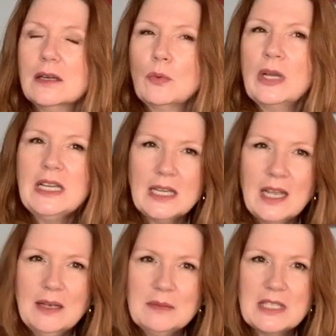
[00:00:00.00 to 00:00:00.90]
when it
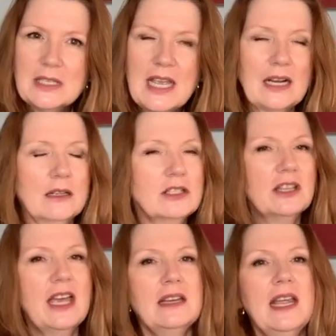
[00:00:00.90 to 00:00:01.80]
came to the neckline, so
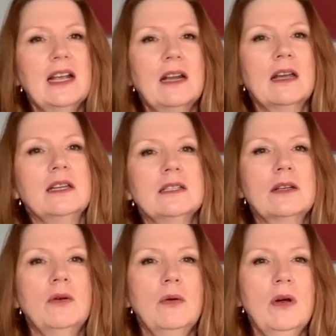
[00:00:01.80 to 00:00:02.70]
that neckline is
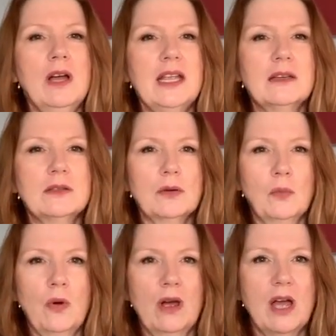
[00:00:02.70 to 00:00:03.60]
quite
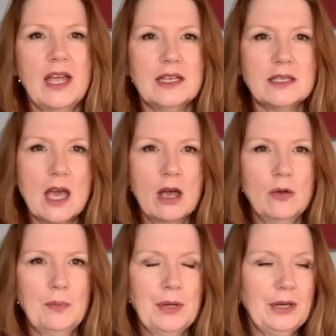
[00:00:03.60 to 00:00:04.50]
wide
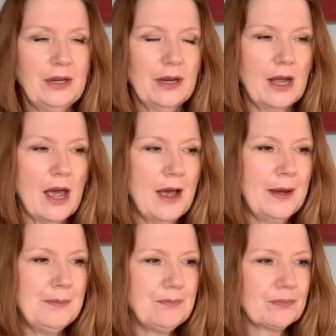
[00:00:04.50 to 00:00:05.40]
open.
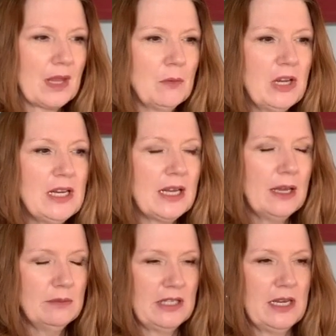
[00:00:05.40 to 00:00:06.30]
Um, and when it
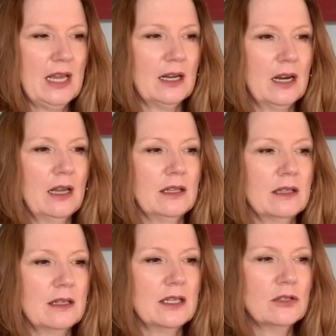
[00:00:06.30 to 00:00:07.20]
came to the neckline,
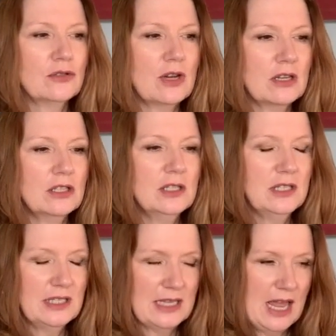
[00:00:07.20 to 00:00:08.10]
the instructions
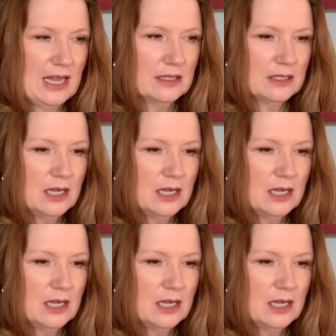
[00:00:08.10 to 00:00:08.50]
said